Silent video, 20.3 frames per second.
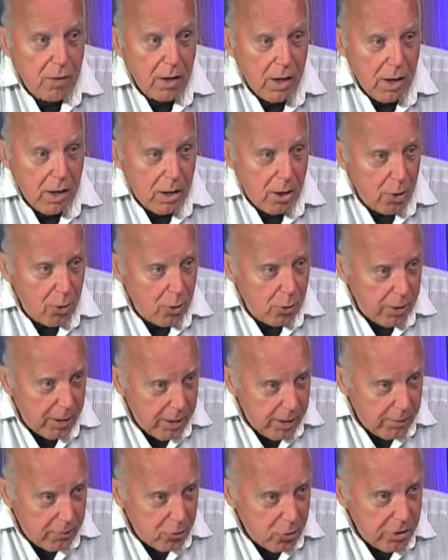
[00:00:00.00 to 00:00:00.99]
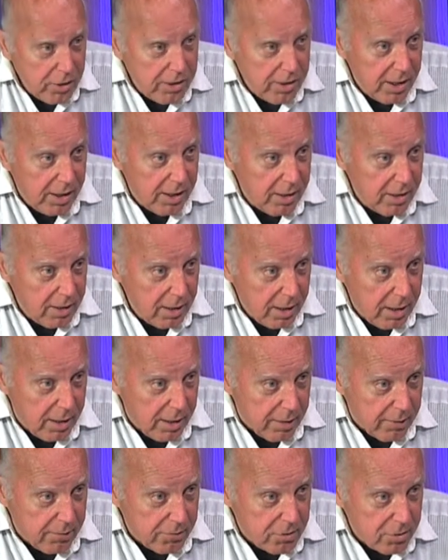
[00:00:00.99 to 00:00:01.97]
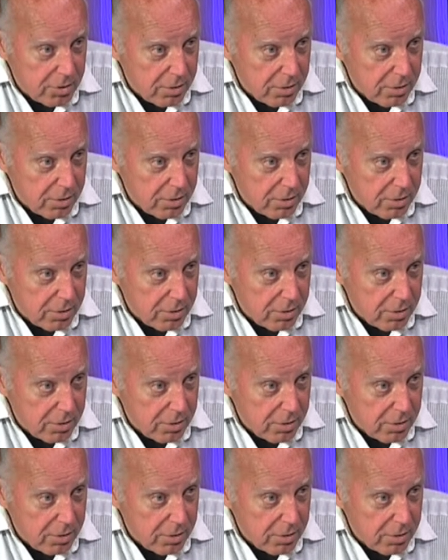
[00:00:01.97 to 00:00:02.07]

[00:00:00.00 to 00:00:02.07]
our everyday lives.